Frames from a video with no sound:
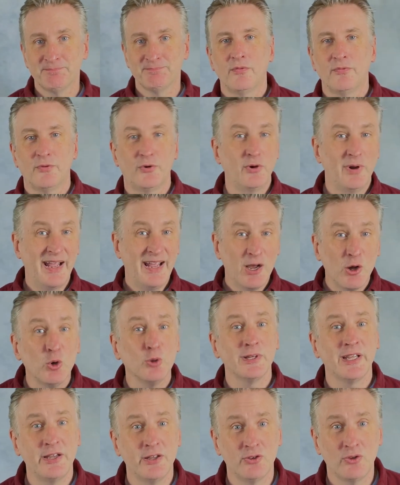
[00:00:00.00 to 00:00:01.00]
For
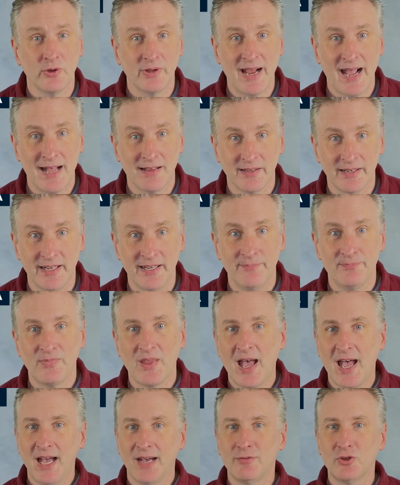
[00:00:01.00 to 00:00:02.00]
Aeolian tonality,
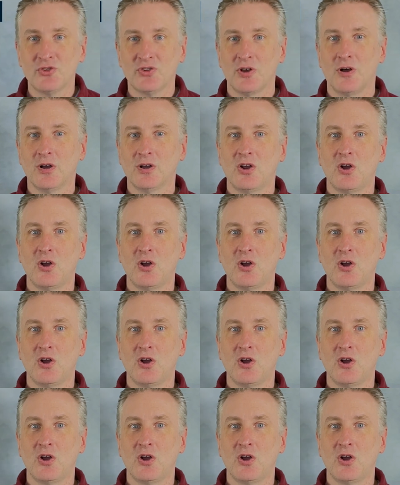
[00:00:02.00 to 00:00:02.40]
I have a song